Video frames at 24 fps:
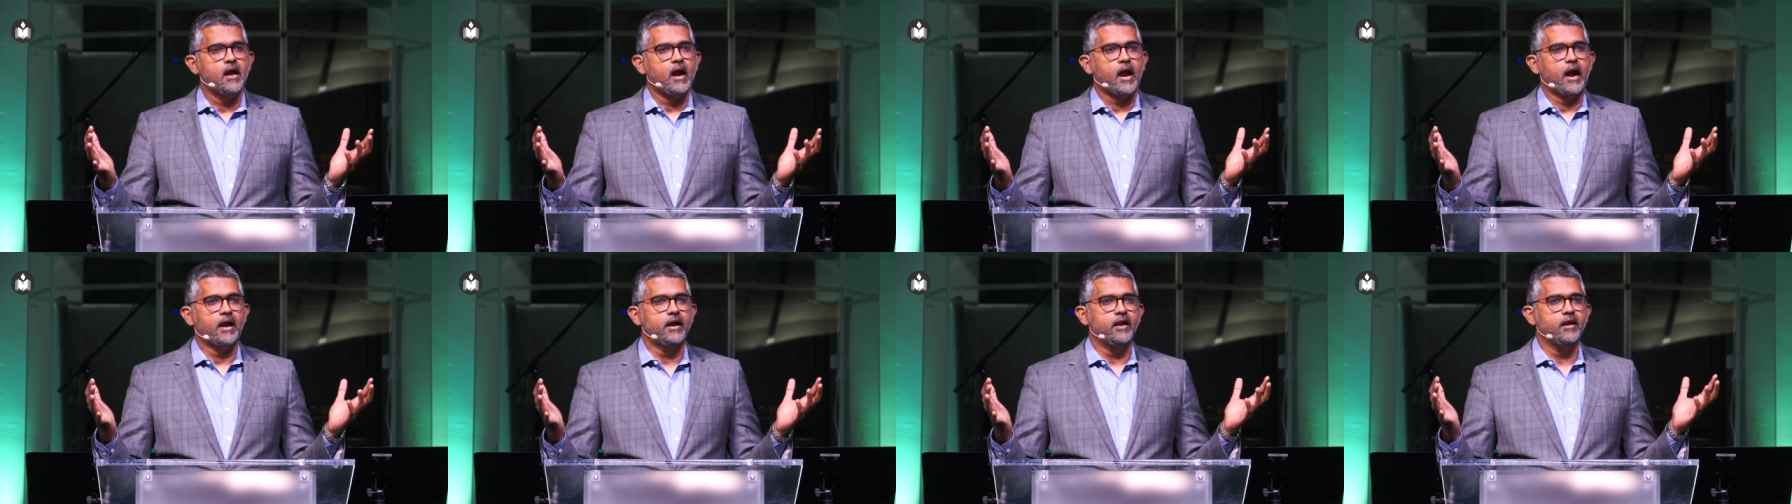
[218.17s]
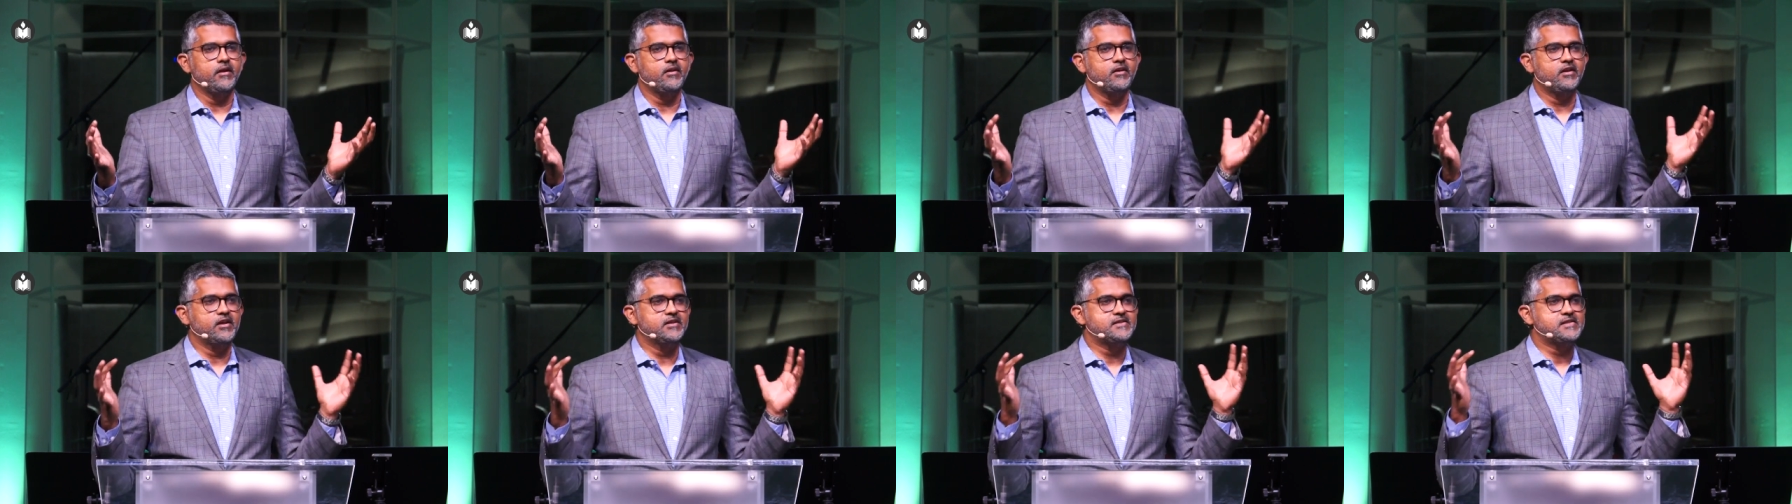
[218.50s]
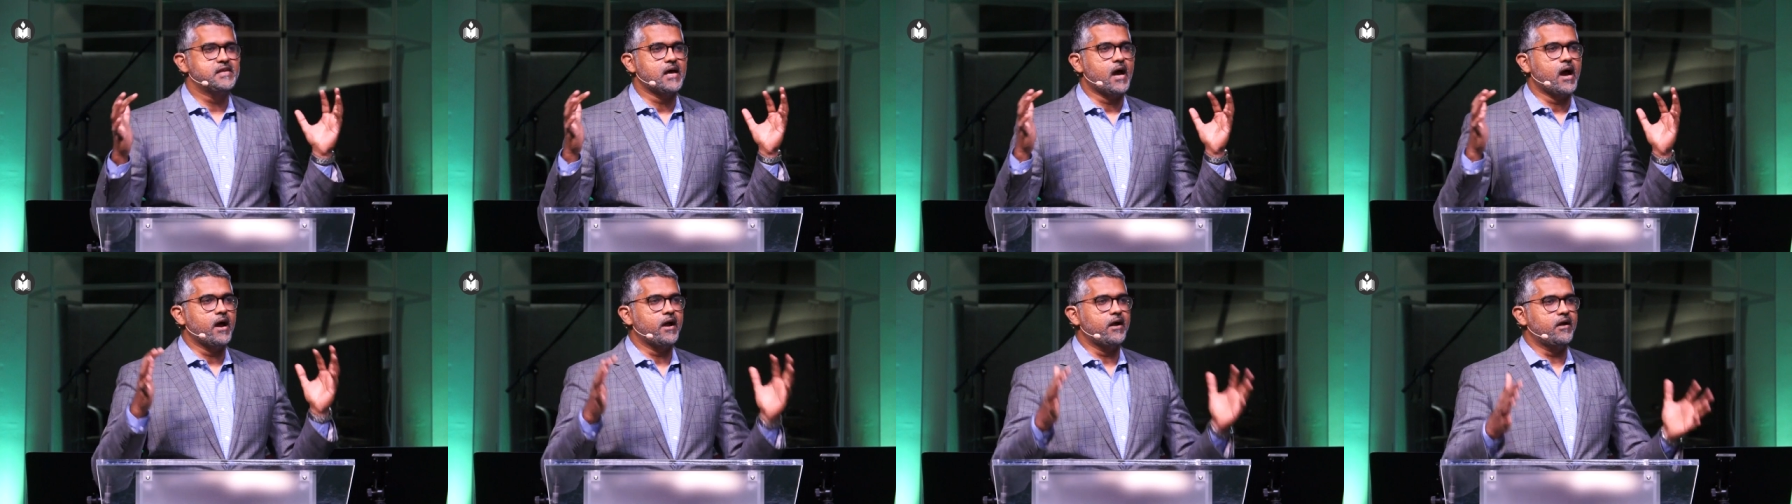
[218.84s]
I didn't
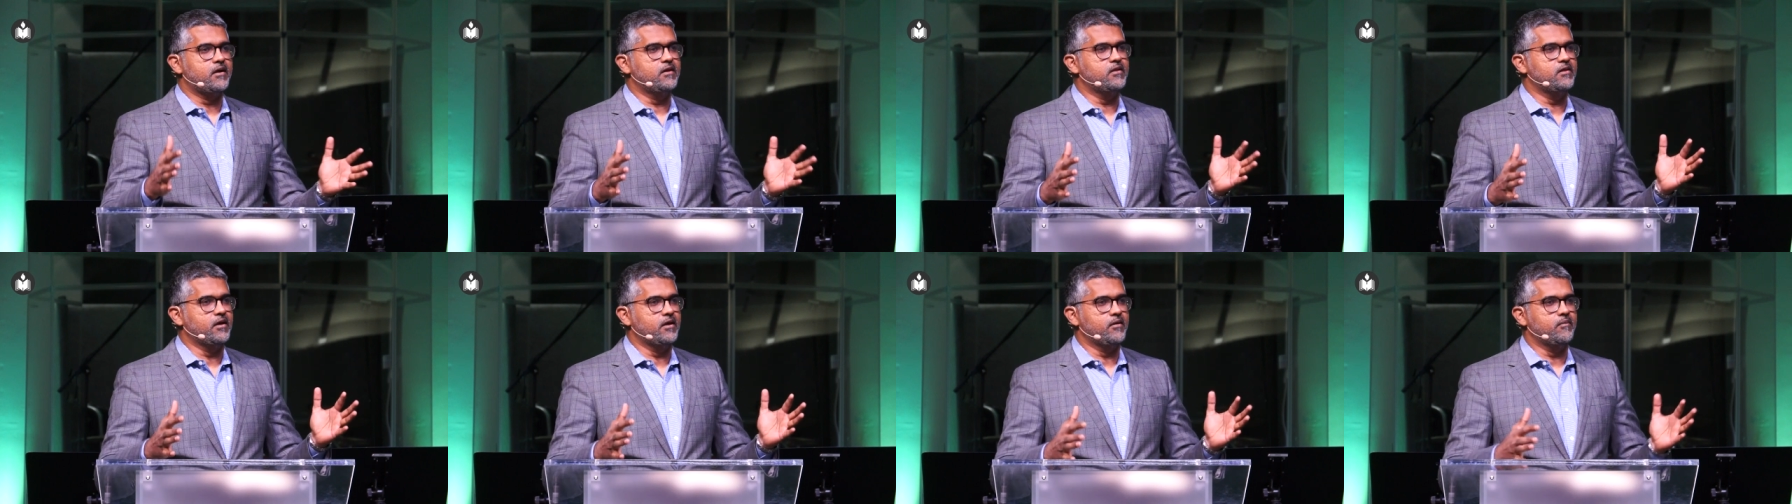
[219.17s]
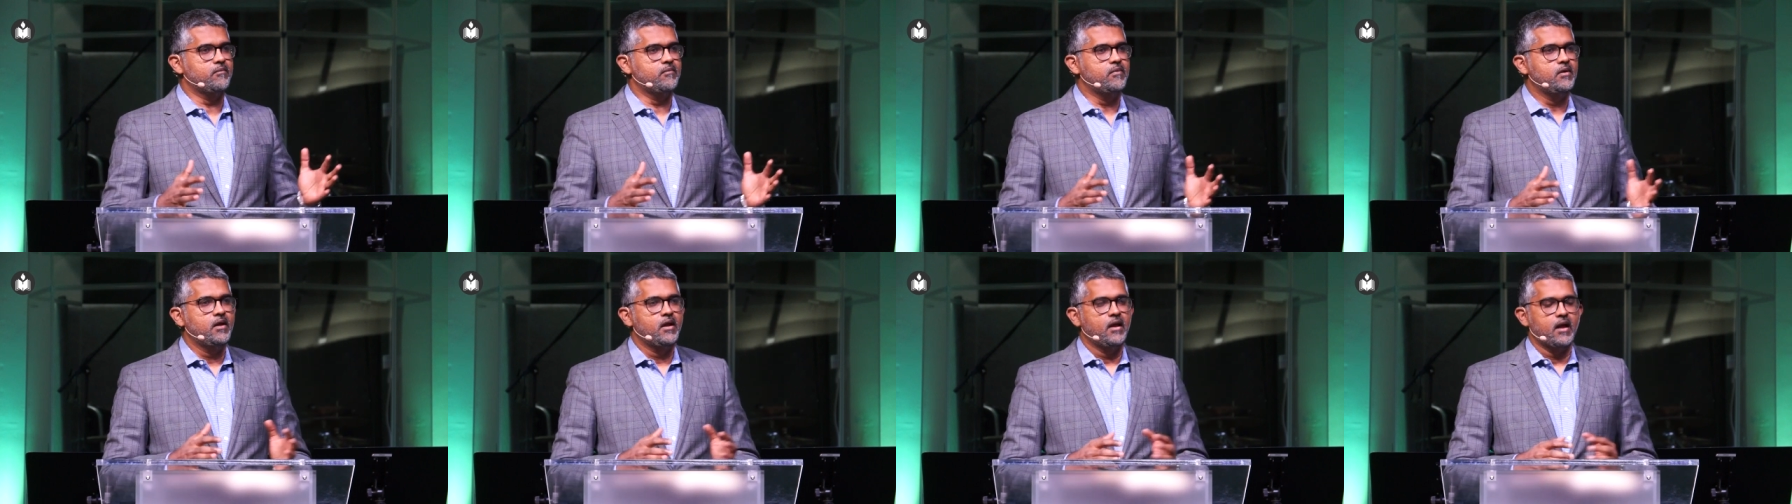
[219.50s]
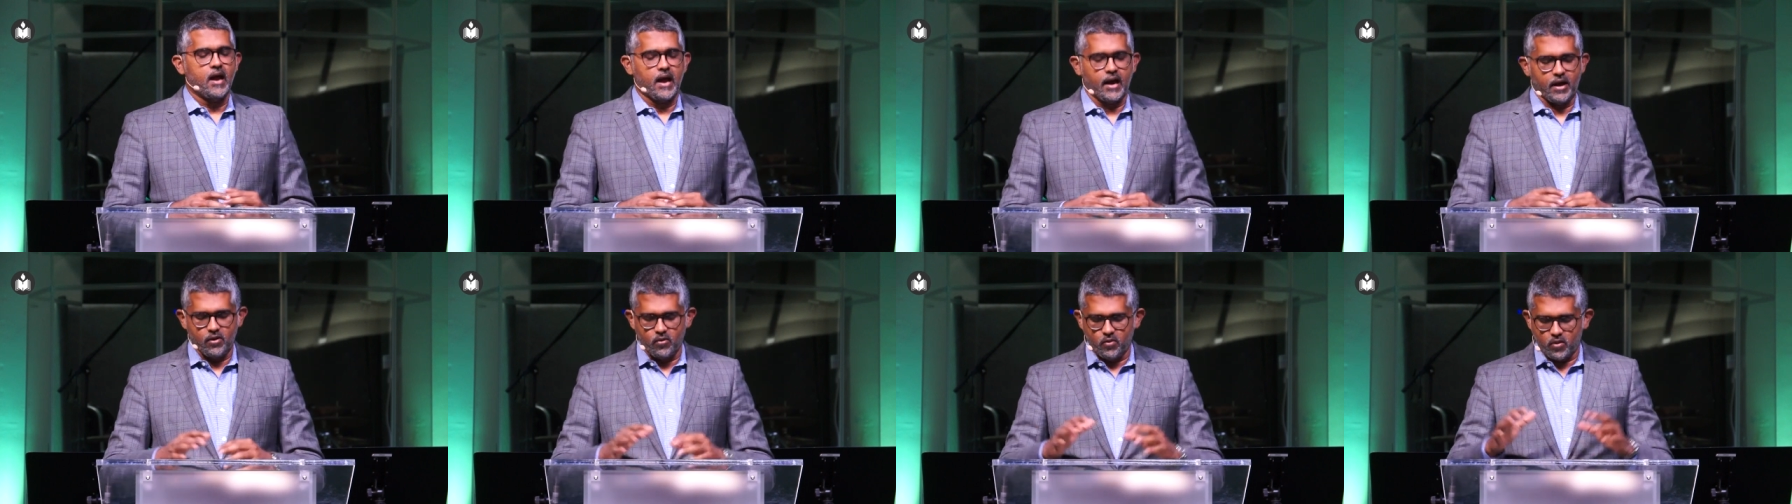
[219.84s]
desire them.
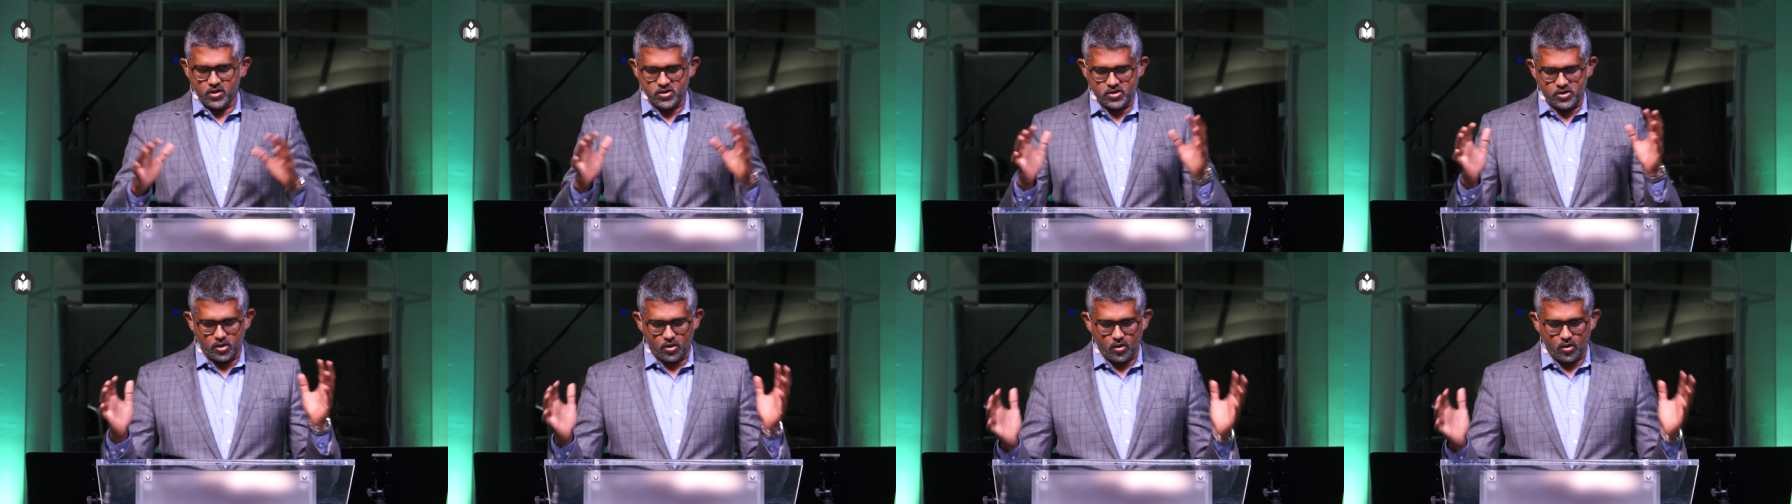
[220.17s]
I don't want